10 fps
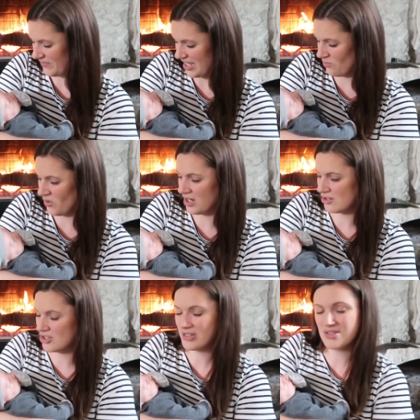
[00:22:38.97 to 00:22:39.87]
and we
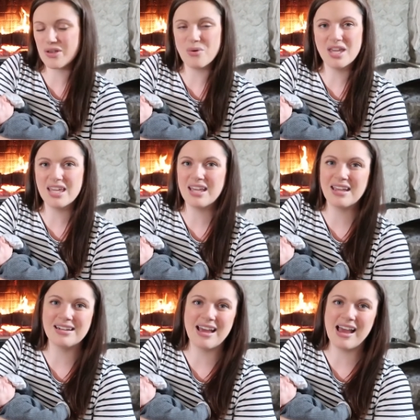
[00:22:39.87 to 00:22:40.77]
are just soaking
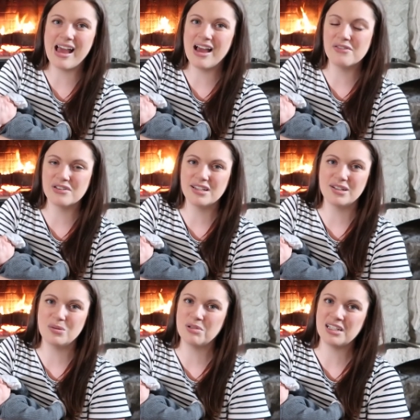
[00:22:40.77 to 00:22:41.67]
in every
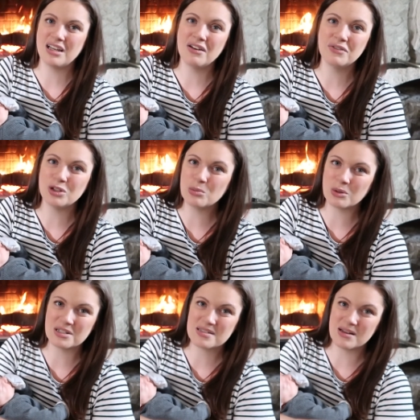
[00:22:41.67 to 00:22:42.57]
little bit of
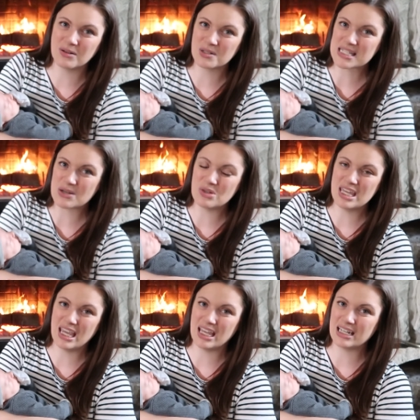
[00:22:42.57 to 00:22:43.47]
newborn snuggles that we
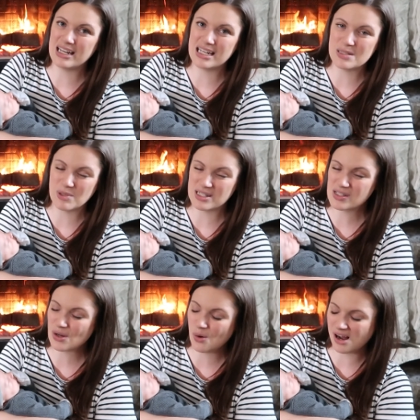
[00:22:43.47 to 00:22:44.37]
can. He's been
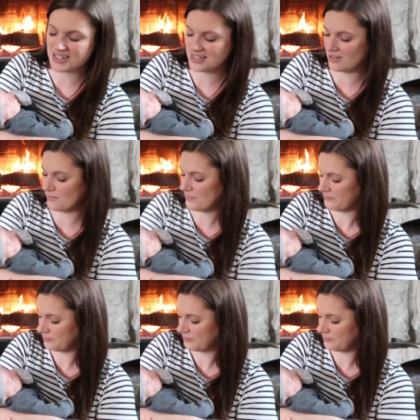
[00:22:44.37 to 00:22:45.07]
so awesome